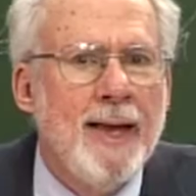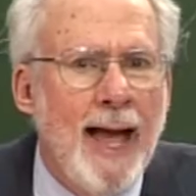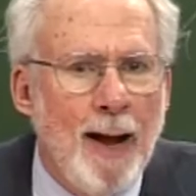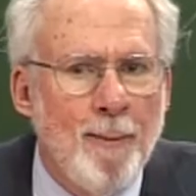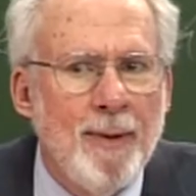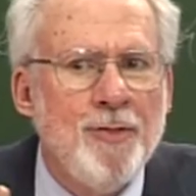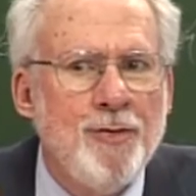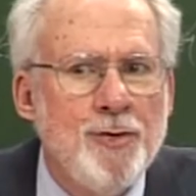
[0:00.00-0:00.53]
I
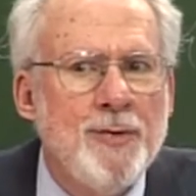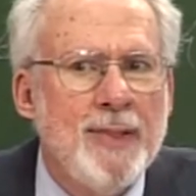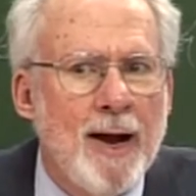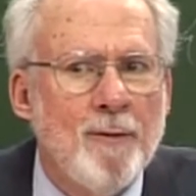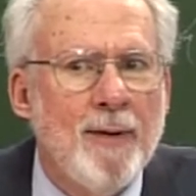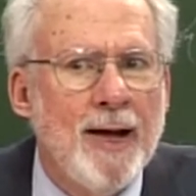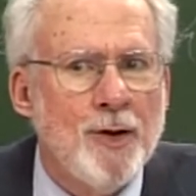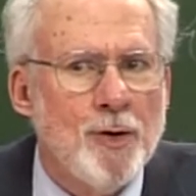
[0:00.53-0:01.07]
went through
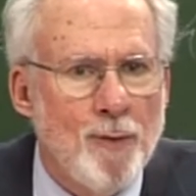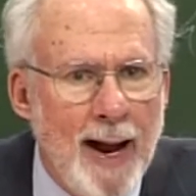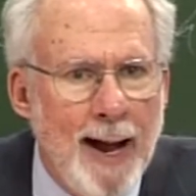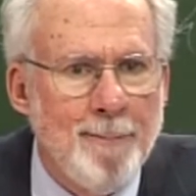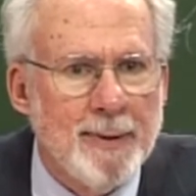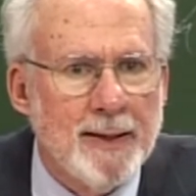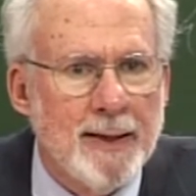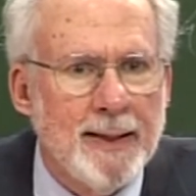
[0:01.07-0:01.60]
that rather
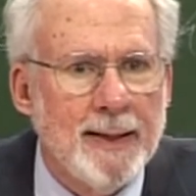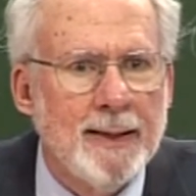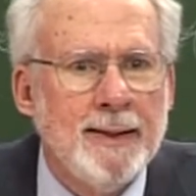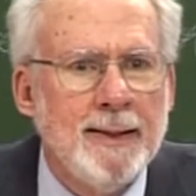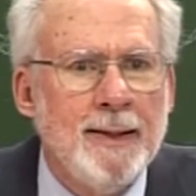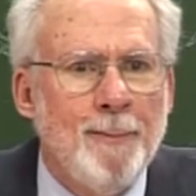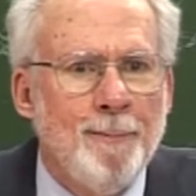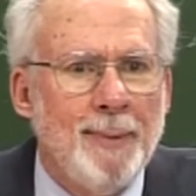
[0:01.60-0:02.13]
rapidly,
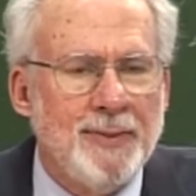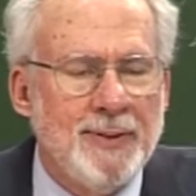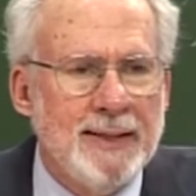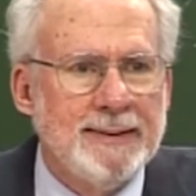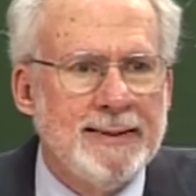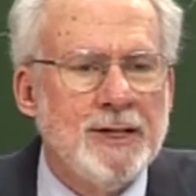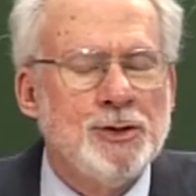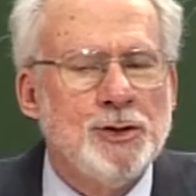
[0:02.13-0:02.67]
but
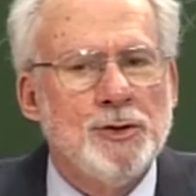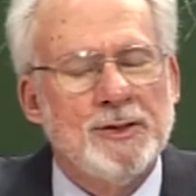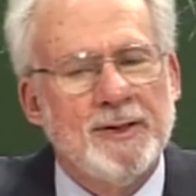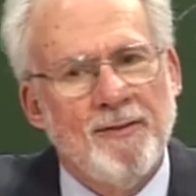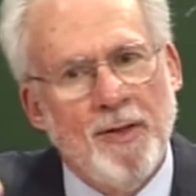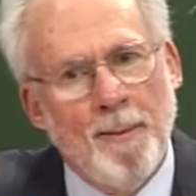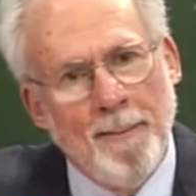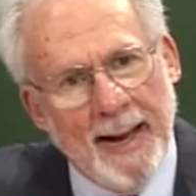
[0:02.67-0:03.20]
these issues
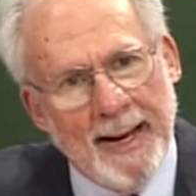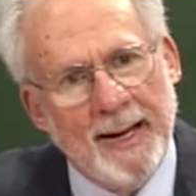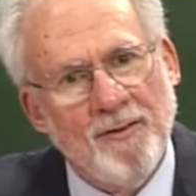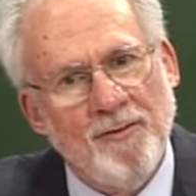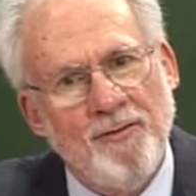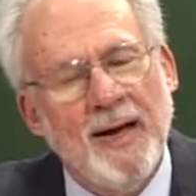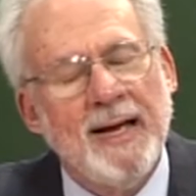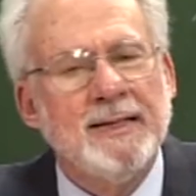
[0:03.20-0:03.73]
of the Meccan
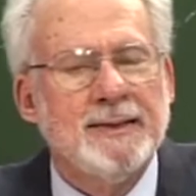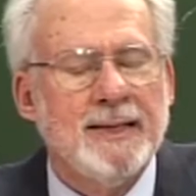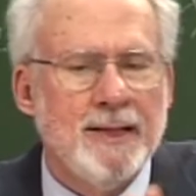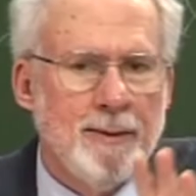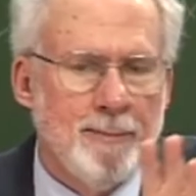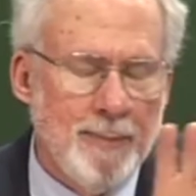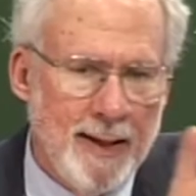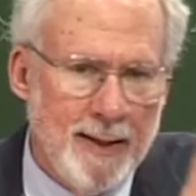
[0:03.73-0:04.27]
face and
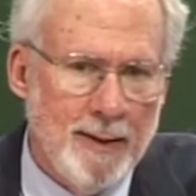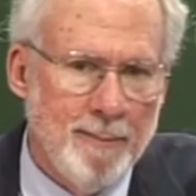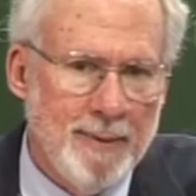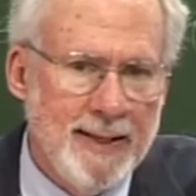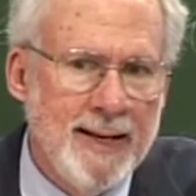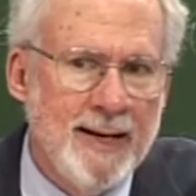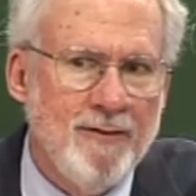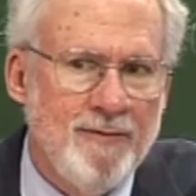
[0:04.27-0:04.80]
the, and the
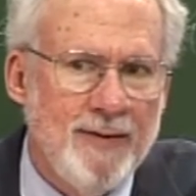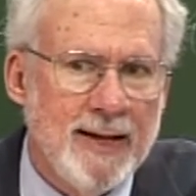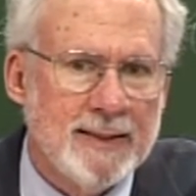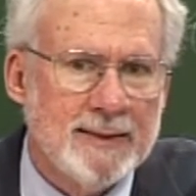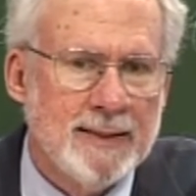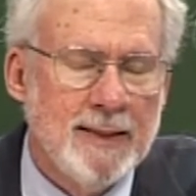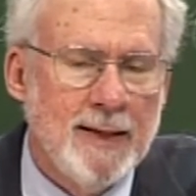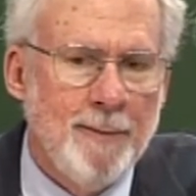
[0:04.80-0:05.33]
Medina
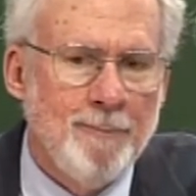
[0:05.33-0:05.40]
face